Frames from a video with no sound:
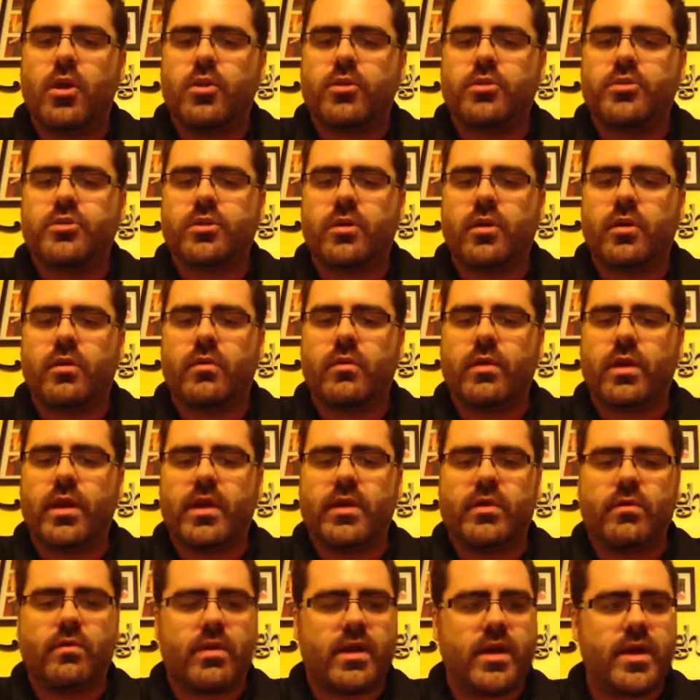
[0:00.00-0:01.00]
So
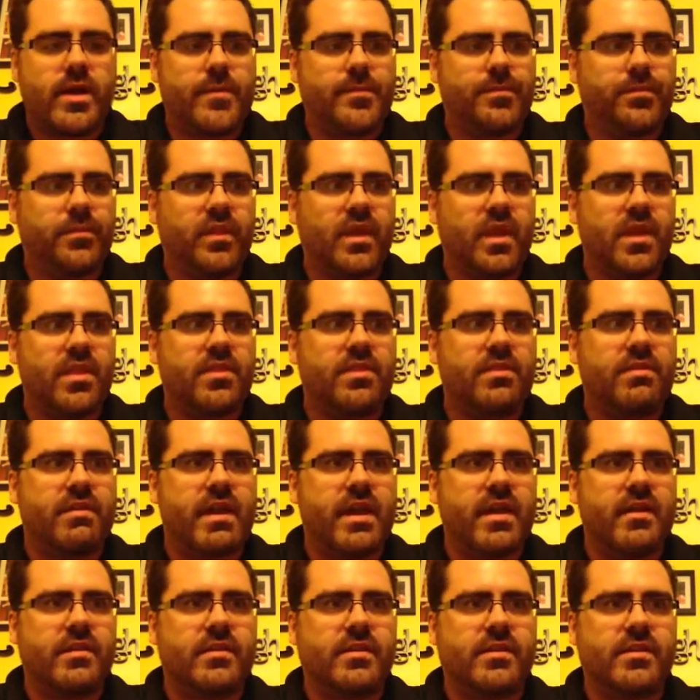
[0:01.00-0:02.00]
anyway,
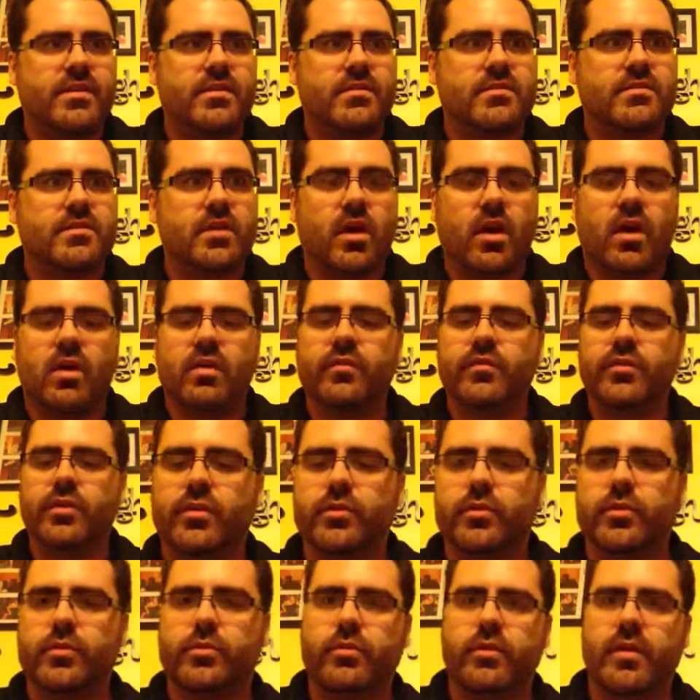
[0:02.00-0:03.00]
that is all
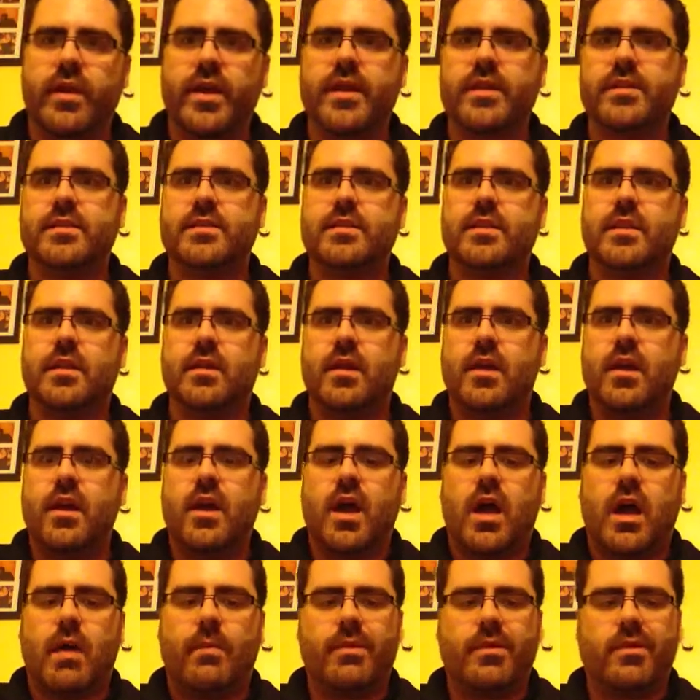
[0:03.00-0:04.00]
Lootcrate.
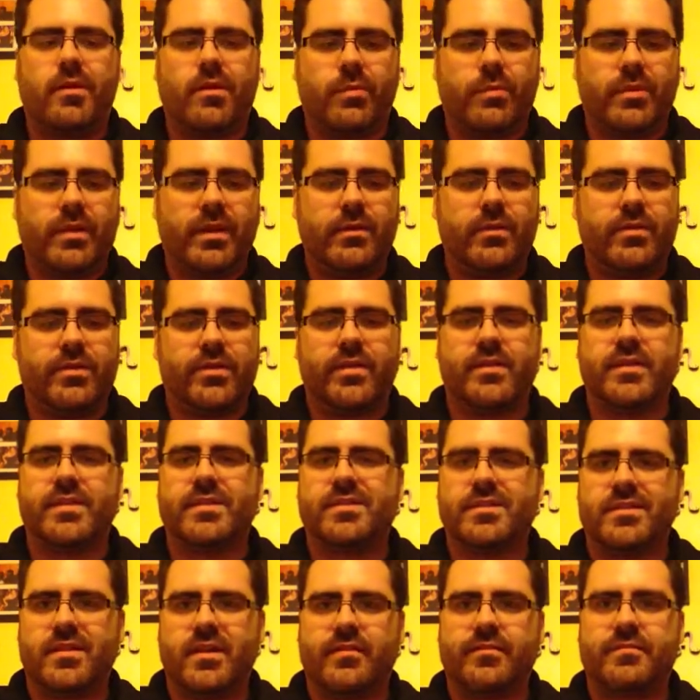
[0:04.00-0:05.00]
I'm going to go play with all
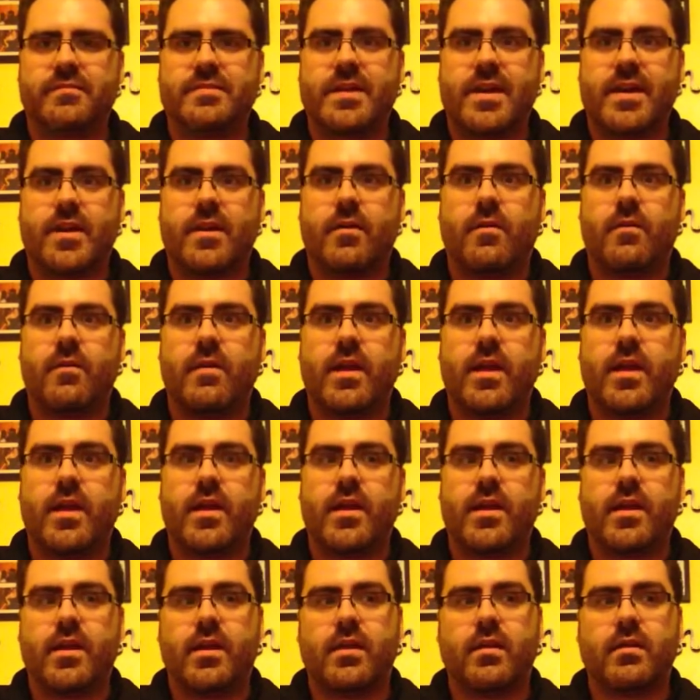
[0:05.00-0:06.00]
this stuff now
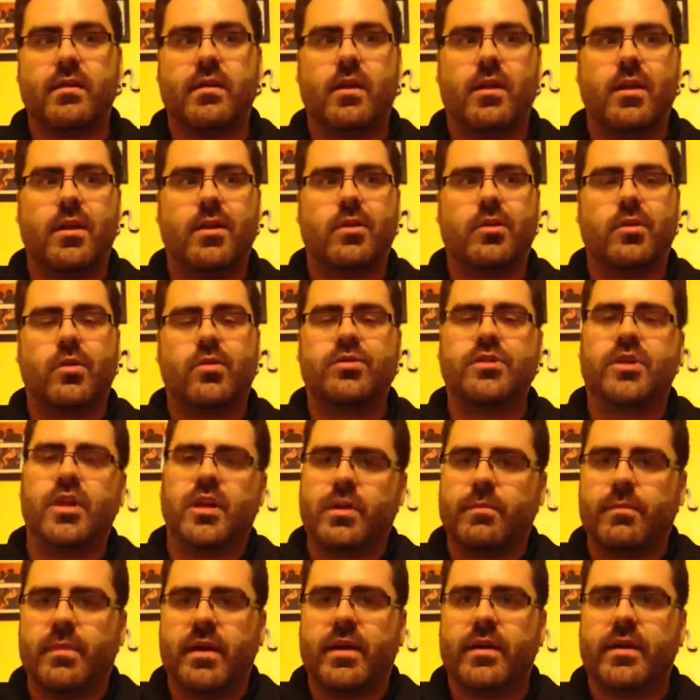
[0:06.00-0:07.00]
and go
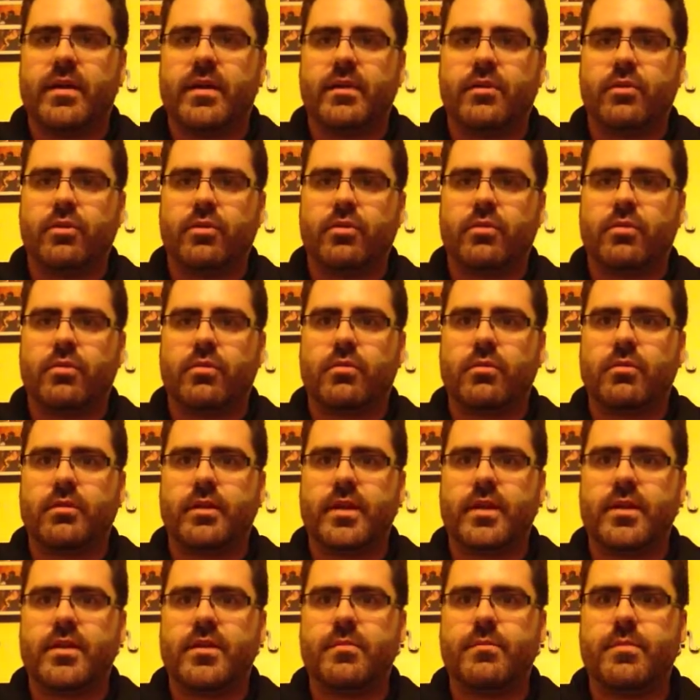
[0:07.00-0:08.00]
tuck my little girl
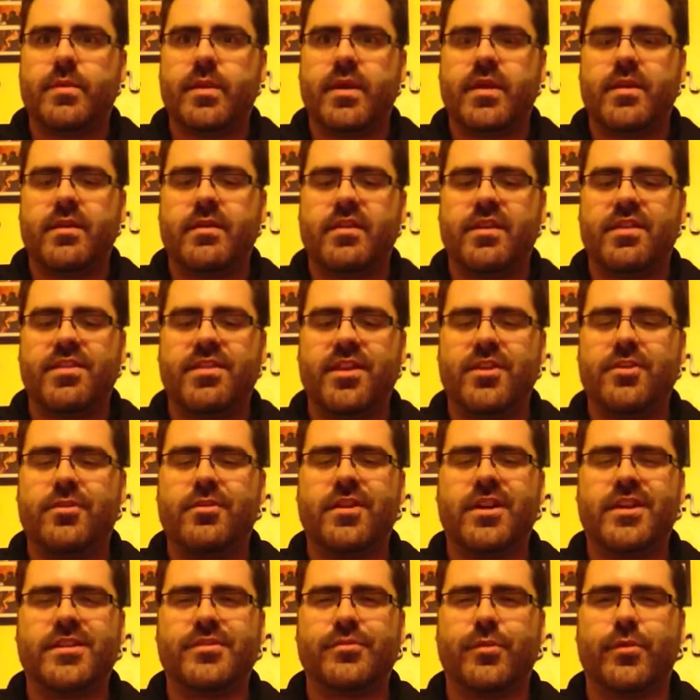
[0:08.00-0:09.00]
into bed. Thank you
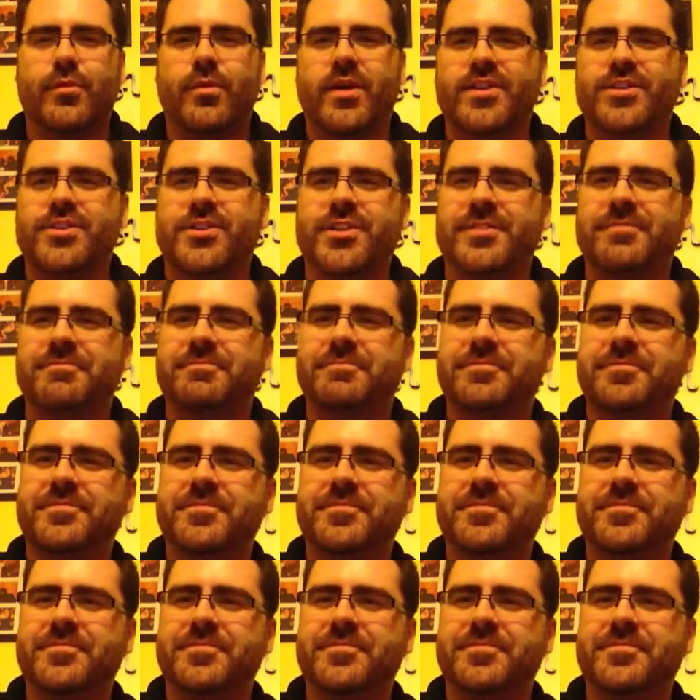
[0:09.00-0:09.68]
guys for watching.